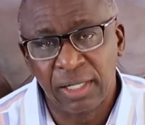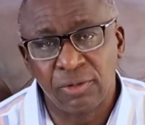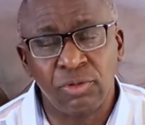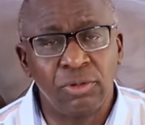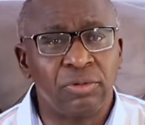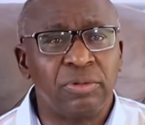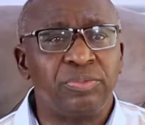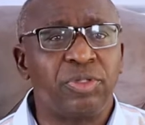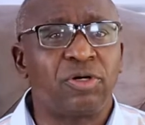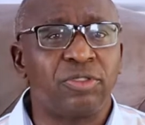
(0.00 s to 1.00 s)
Oh,
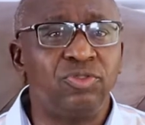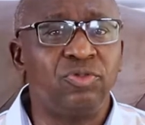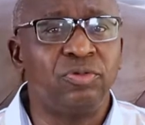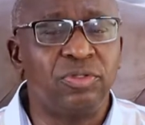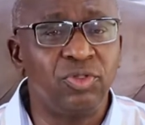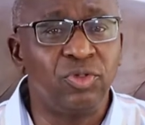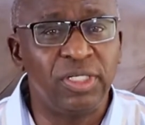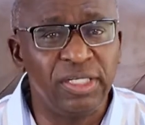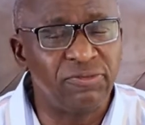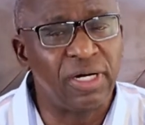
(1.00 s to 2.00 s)
because you, you
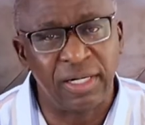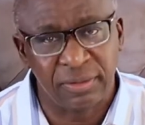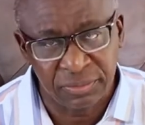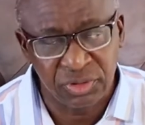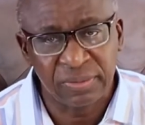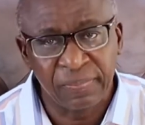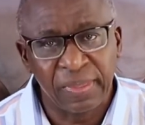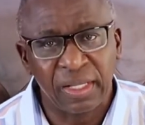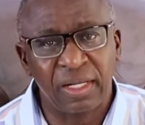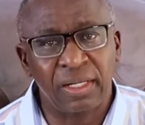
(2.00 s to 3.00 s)
give alms,
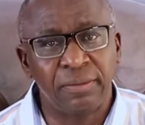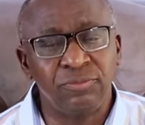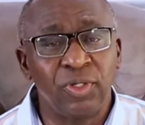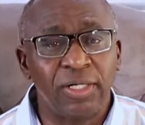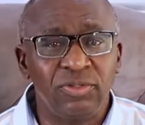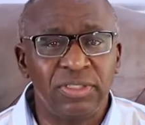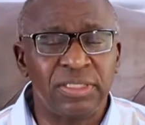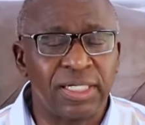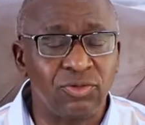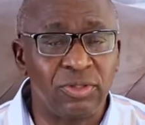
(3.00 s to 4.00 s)
um, you are
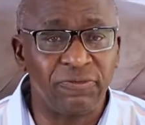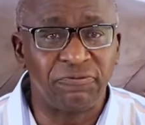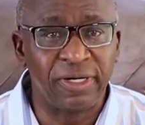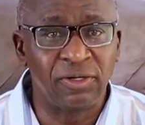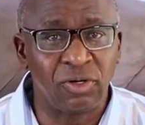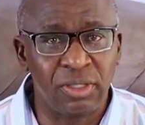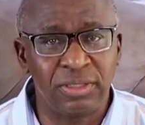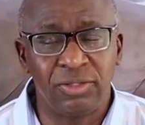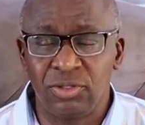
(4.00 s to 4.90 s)
using that to define godliness.